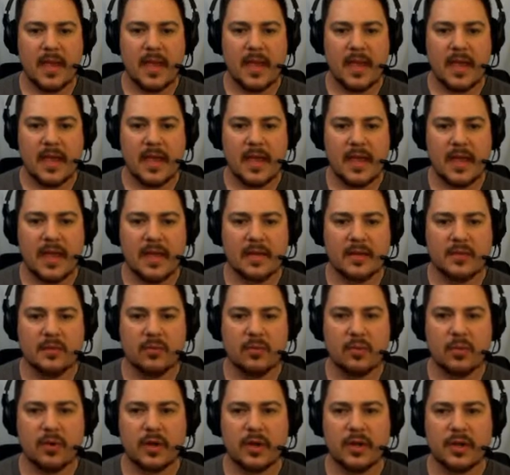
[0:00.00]
And
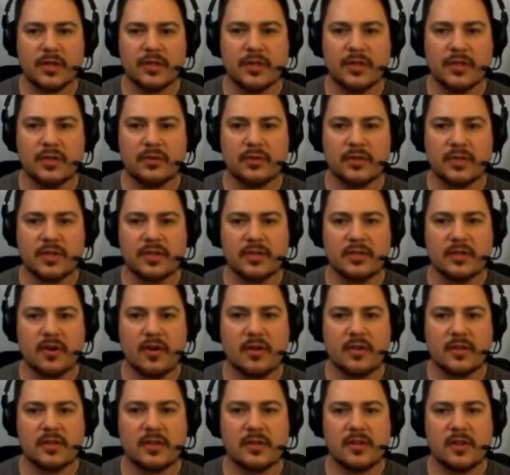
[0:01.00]
we're going to choose a
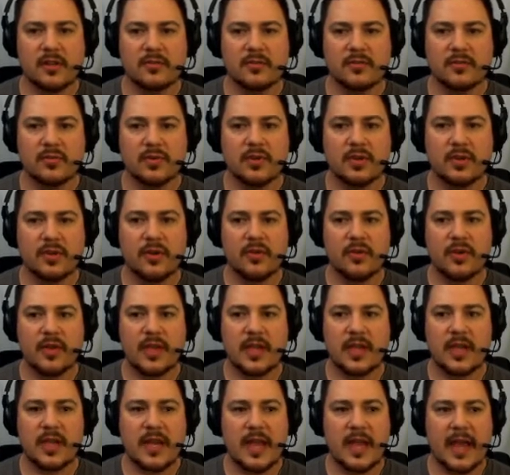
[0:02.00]
star that's close. We're going to go
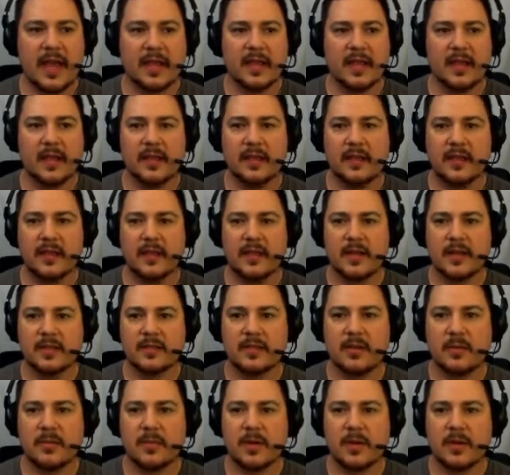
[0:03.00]
to ENEC.
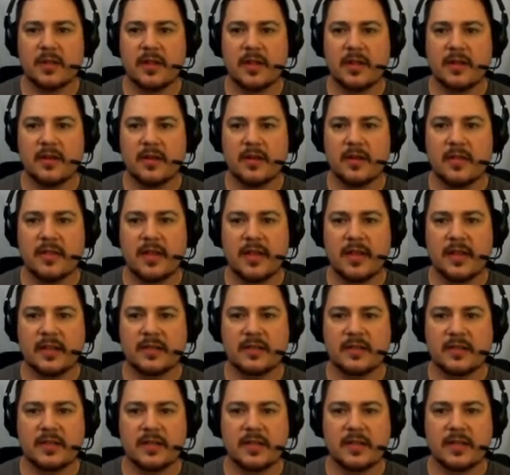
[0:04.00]
So I'm going to click on
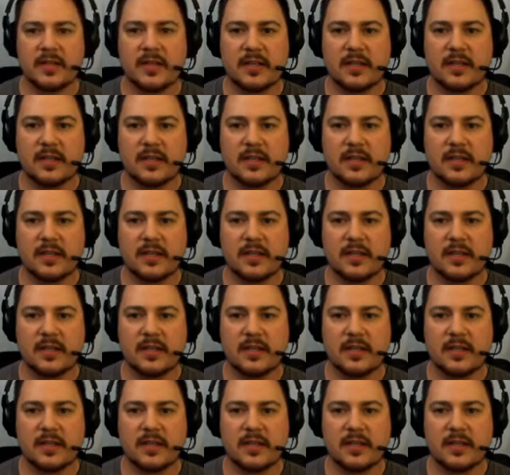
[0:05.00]
this.